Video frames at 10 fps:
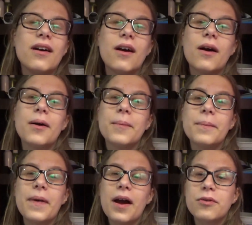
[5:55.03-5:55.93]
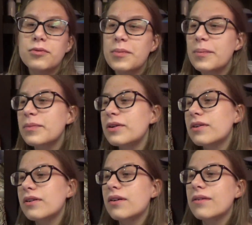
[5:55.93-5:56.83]
I
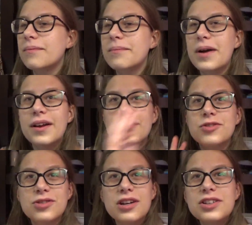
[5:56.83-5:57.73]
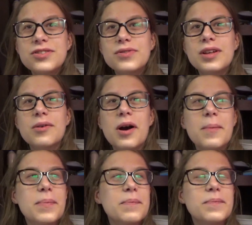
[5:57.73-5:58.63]
remember my introduction video
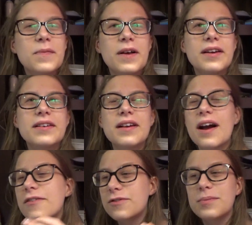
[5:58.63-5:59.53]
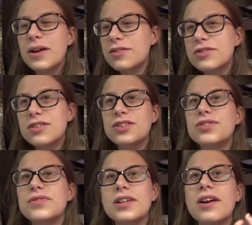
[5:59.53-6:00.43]
up, like I filmed my
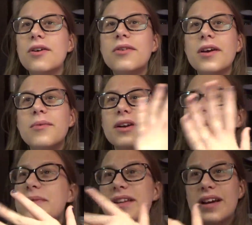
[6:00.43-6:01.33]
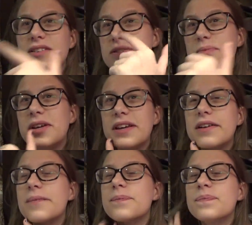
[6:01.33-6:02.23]
introduction video, it went up the next week.